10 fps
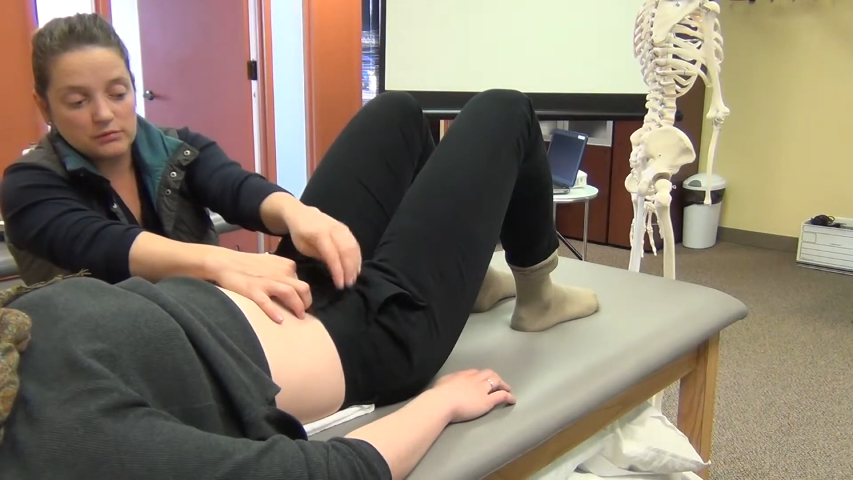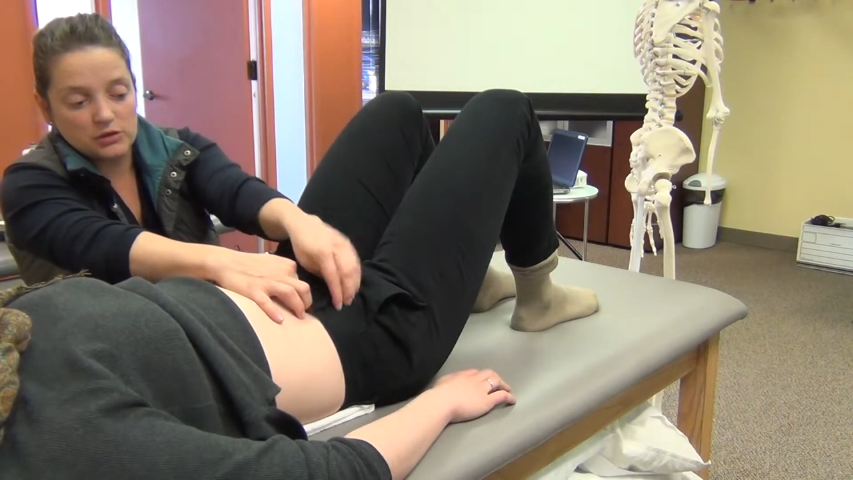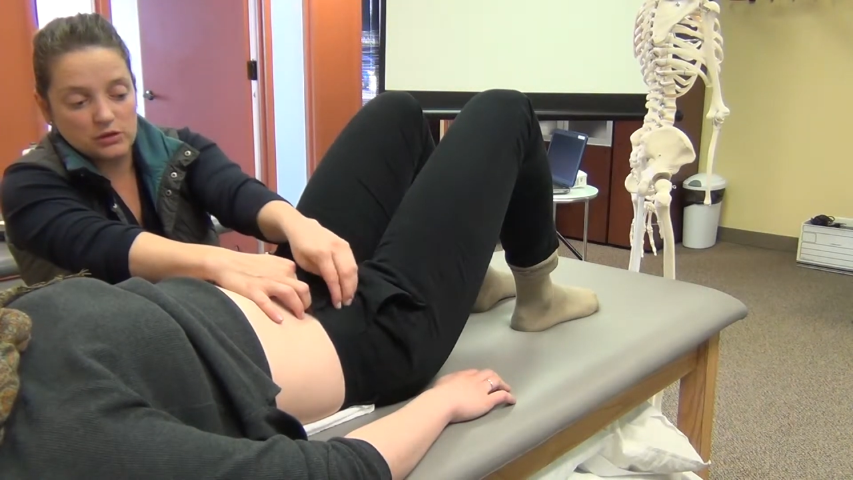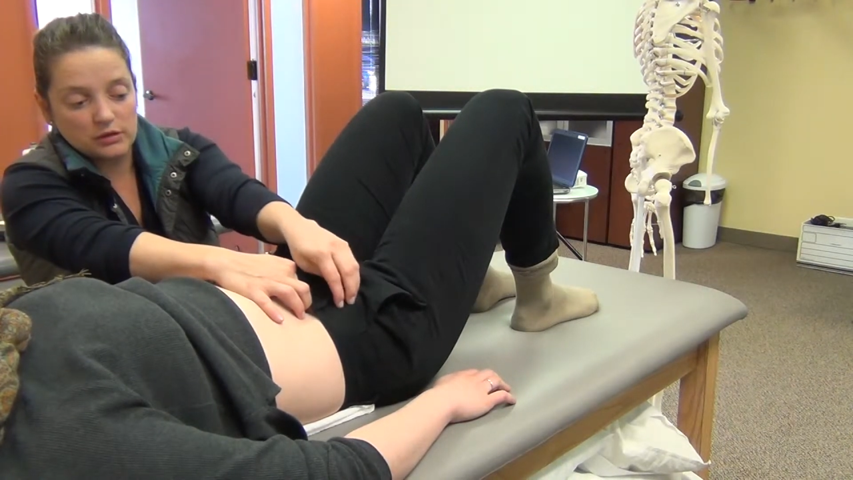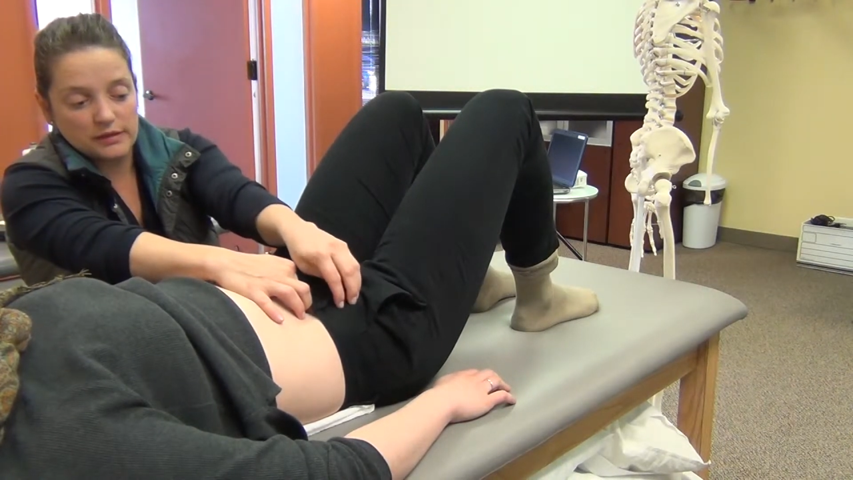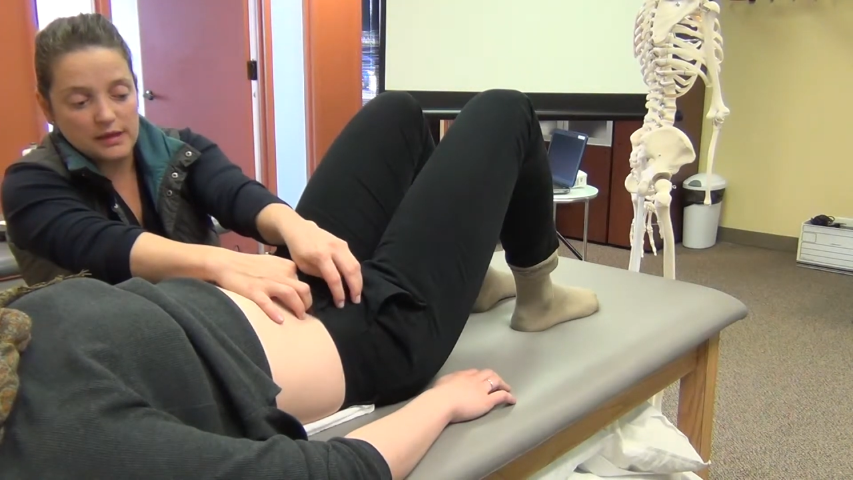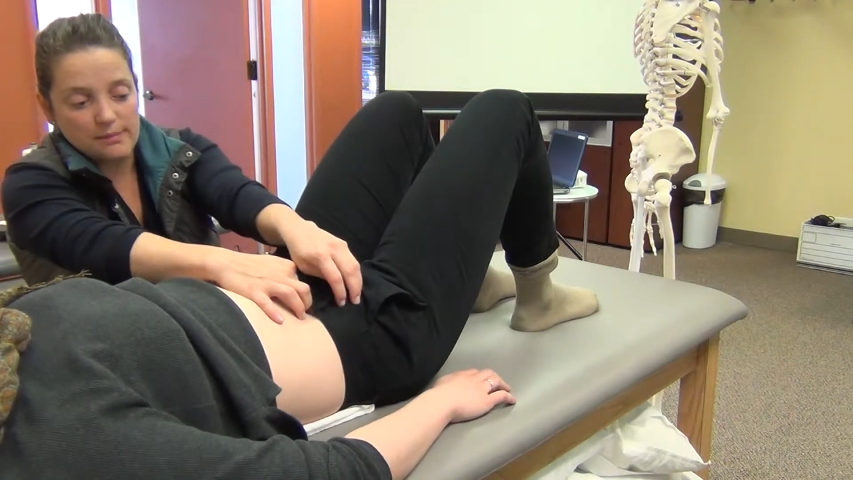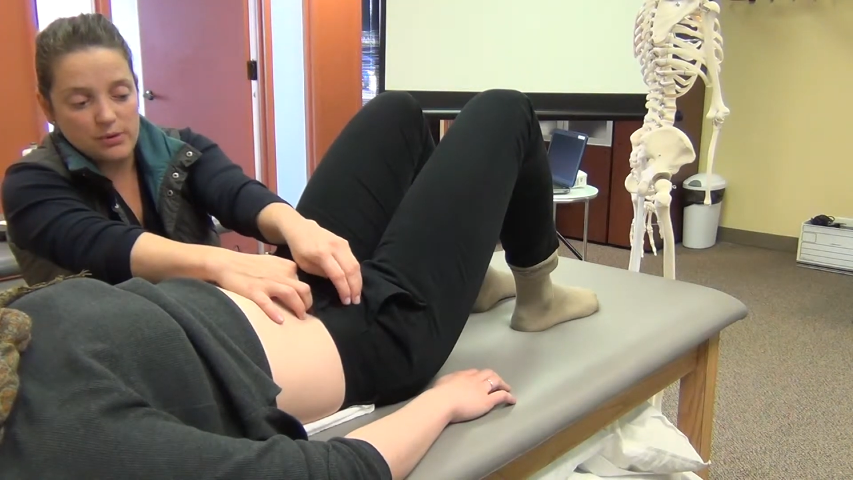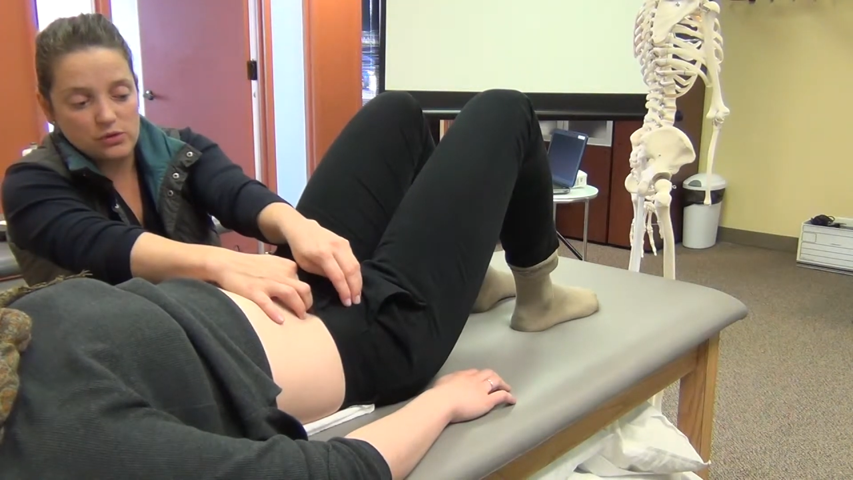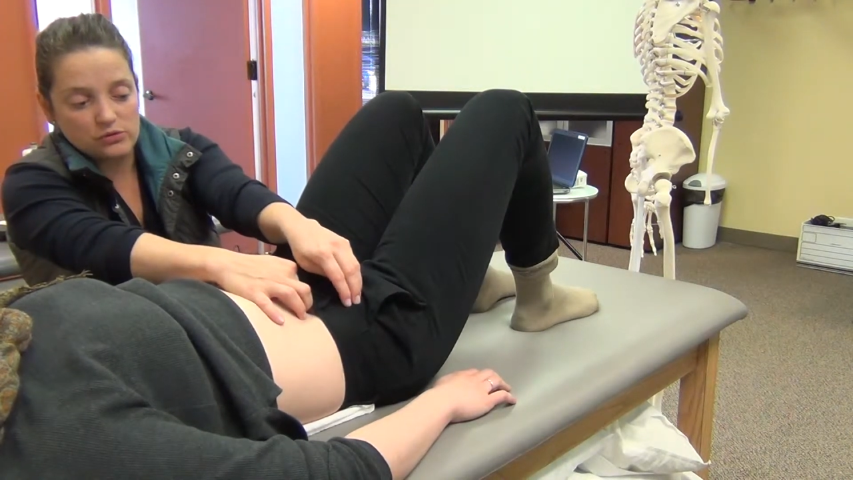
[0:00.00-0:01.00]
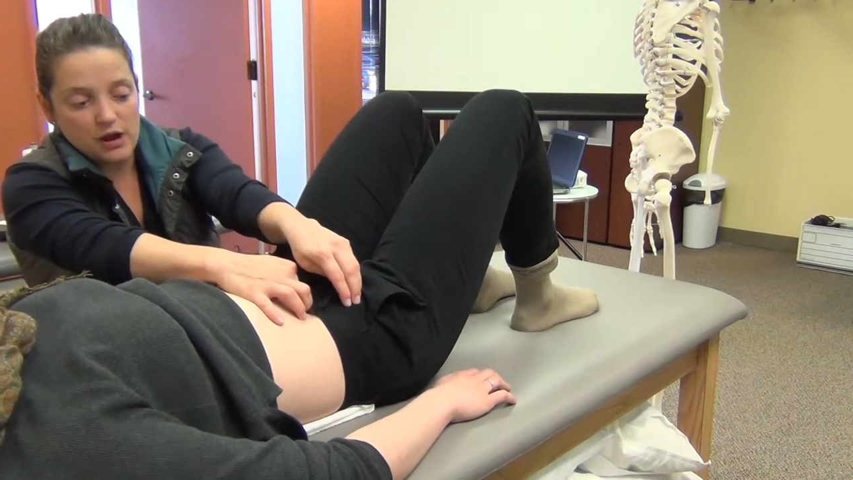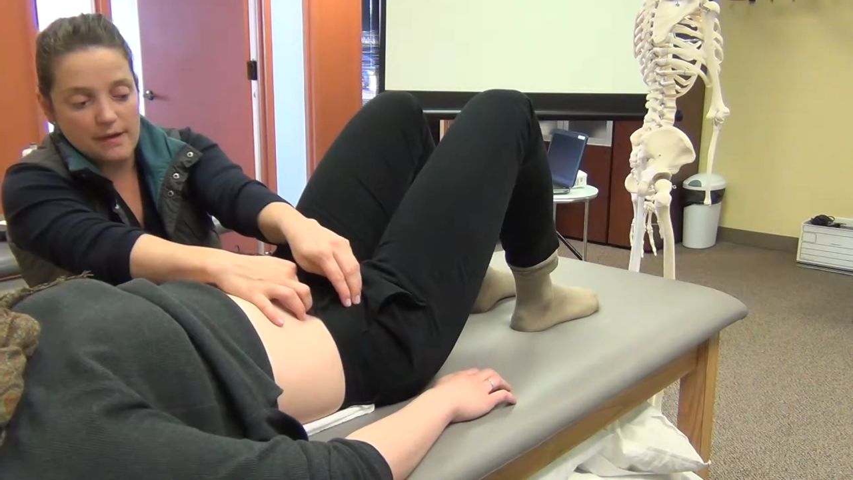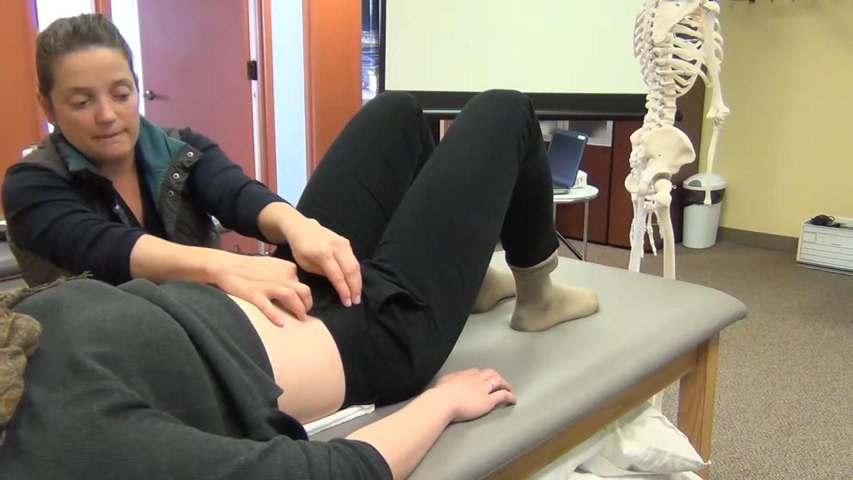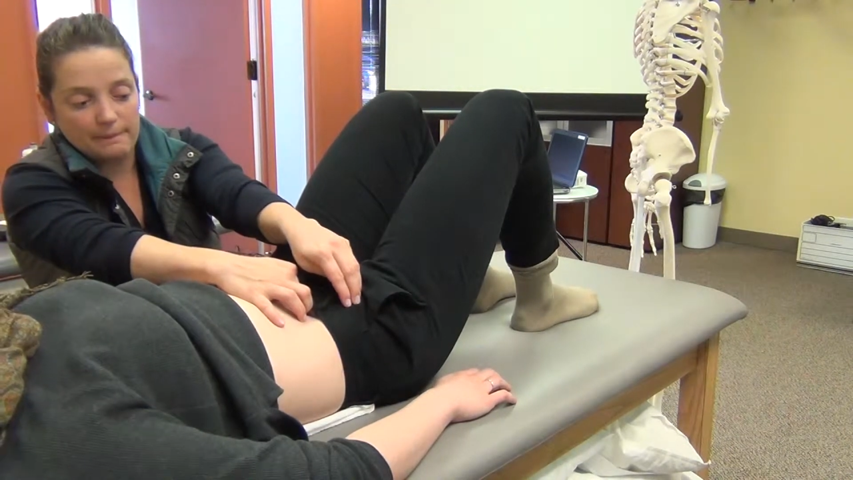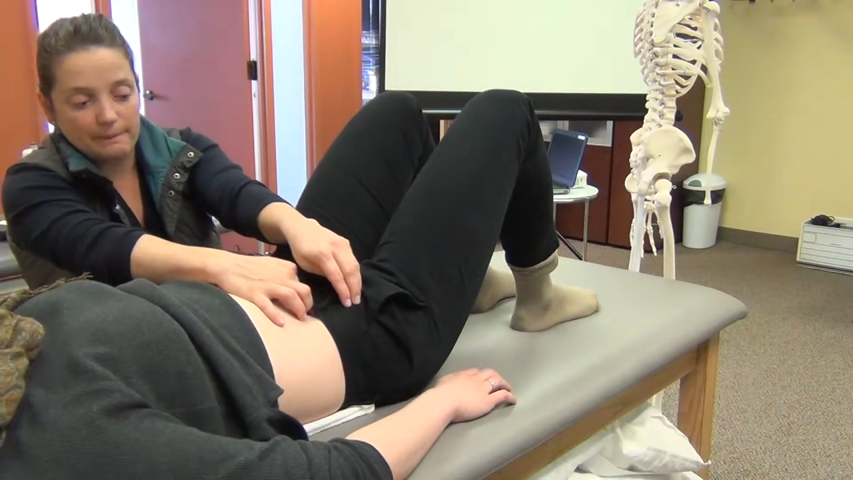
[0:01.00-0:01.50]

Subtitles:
Don't let that bone drop.